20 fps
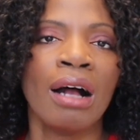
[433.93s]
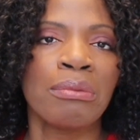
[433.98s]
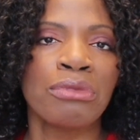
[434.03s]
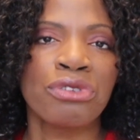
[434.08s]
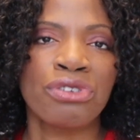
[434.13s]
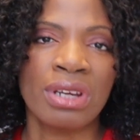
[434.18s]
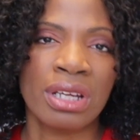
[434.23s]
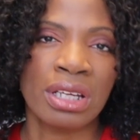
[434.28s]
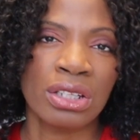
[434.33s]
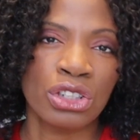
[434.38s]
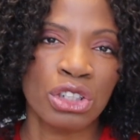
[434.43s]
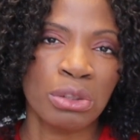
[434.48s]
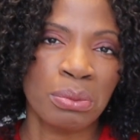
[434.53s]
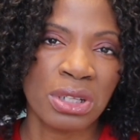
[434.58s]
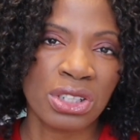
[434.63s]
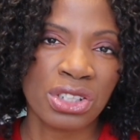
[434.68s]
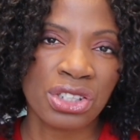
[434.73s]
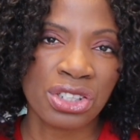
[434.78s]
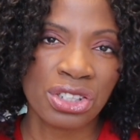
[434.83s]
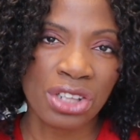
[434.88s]
drinking too
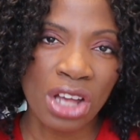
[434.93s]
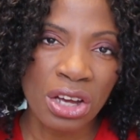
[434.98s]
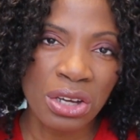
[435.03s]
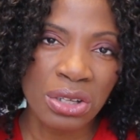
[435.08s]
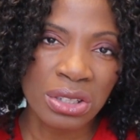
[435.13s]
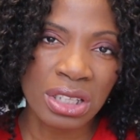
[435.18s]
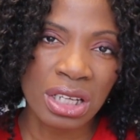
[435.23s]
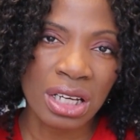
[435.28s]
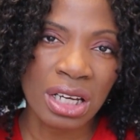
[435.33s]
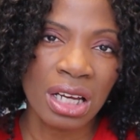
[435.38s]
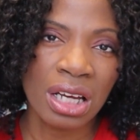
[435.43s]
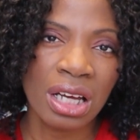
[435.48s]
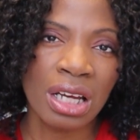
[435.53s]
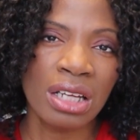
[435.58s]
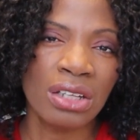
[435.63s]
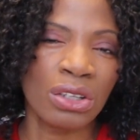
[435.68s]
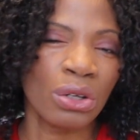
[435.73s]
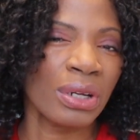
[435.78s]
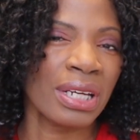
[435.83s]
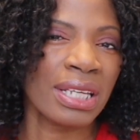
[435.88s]
much
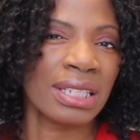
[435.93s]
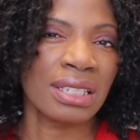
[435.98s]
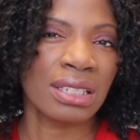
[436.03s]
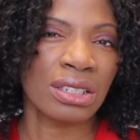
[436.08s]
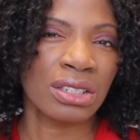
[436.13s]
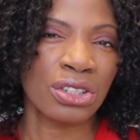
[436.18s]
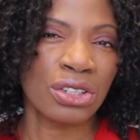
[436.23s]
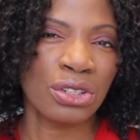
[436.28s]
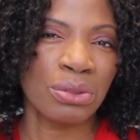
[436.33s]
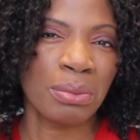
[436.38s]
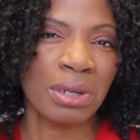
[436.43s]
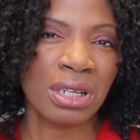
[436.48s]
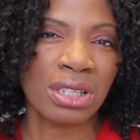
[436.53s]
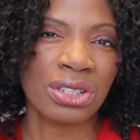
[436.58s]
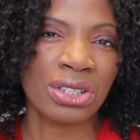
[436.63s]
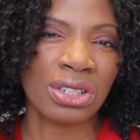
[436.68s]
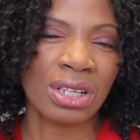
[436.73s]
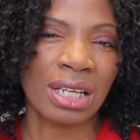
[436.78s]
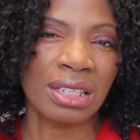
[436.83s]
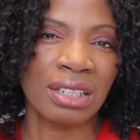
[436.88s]
soda, you're eating too
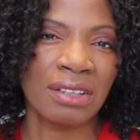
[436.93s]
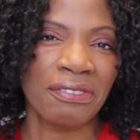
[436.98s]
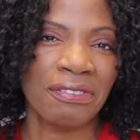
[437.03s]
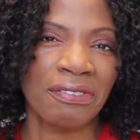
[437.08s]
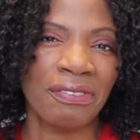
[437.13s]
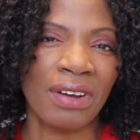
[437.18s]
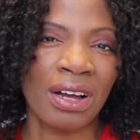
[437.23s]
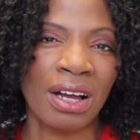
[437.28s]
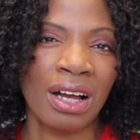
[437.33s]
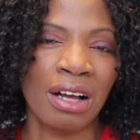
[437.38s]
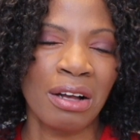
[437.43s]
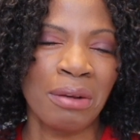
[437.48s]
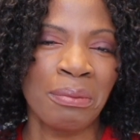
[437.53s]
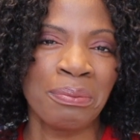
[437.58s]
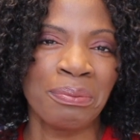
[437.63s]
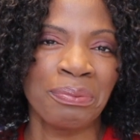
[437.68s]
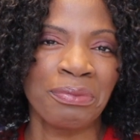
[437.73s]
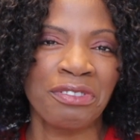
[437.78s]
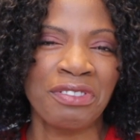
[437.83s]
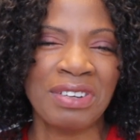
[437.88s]
much kind
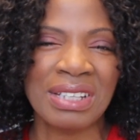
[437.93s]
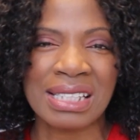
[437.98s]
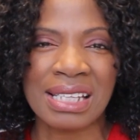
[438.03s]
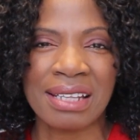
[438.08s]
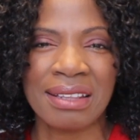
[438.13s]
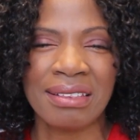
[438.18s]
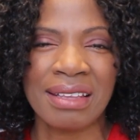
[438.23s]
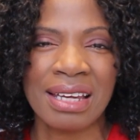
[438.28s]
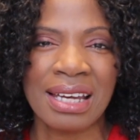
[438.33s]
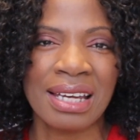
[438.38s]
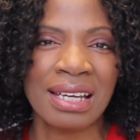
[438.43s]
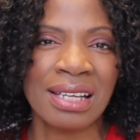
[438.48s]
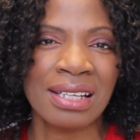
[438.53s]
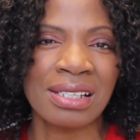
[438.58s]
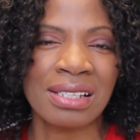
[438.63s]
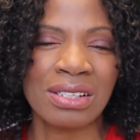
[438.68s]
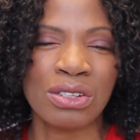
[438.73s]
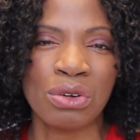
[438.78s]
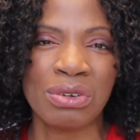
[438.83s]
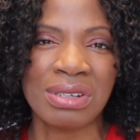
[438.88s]
of fizzy
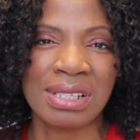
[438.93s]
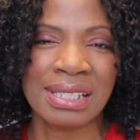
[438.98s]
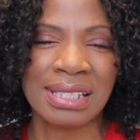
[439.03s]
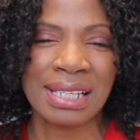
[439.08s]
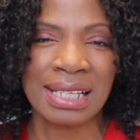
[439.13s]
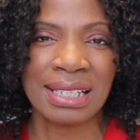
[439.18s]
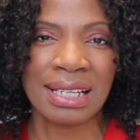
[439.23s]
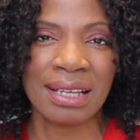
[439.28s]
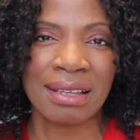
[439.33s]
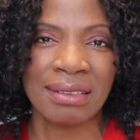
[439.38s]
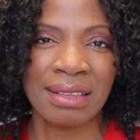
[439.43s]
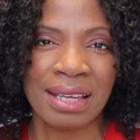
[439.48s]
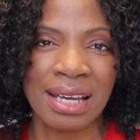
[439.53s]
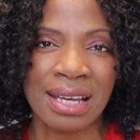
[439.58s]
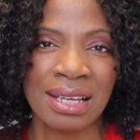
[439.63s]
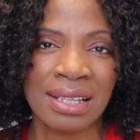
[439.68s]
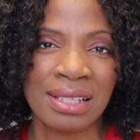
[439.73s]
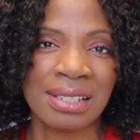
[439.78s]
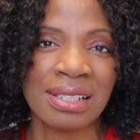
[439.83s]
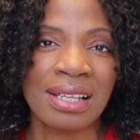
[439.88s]
things or acidic
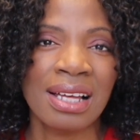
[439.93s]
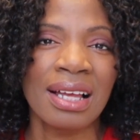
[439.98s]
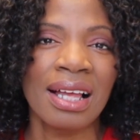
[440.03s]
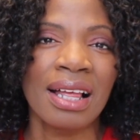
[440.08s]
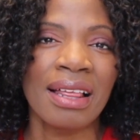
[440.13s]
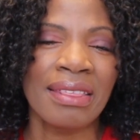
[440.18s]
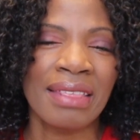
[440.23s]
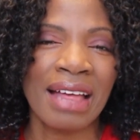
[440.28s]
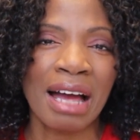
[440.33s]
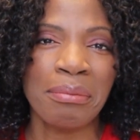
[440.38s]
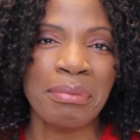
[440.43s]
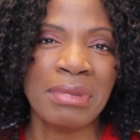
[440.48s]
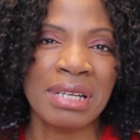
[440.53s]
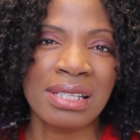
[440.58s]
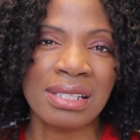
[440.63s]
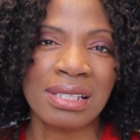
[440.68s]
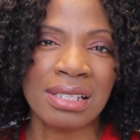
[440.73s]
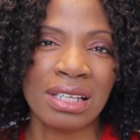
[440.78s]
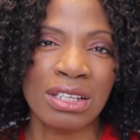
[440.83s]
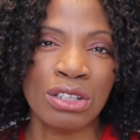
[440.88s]
things, that
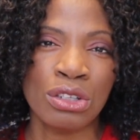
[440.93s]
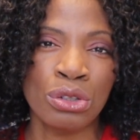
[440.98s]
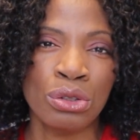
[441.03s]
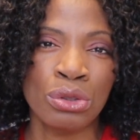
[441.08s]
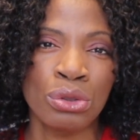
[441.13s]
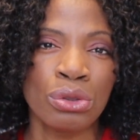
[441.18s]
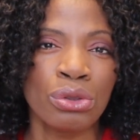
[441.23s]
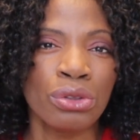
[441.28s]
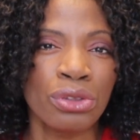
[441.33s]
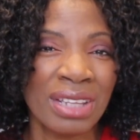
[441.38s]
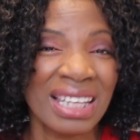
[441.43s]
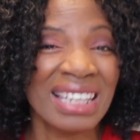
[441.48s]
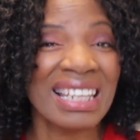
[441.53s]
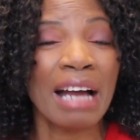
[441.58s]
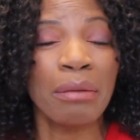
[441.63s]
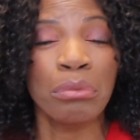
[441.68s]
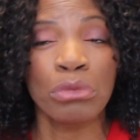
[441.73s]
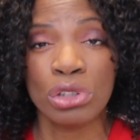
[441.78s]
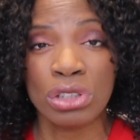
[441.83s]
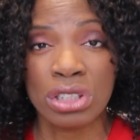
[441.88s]
means that the
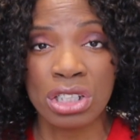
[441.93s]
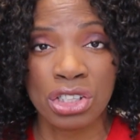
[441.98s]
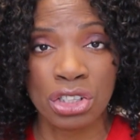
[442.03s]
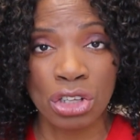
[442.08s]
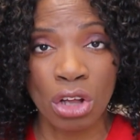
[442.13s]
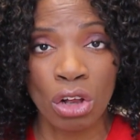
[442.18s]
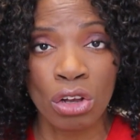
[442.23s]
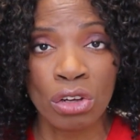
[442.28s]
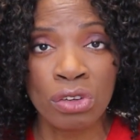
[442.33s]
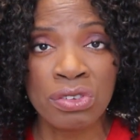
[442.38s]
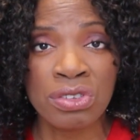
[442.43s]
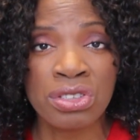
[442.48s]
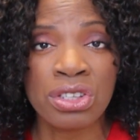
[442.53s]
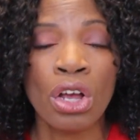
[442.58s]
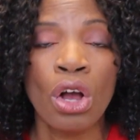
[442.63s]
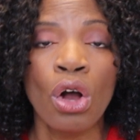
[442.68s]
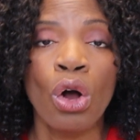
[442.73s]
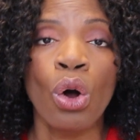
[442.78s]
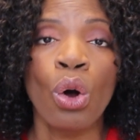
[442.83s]
enamel dissolves.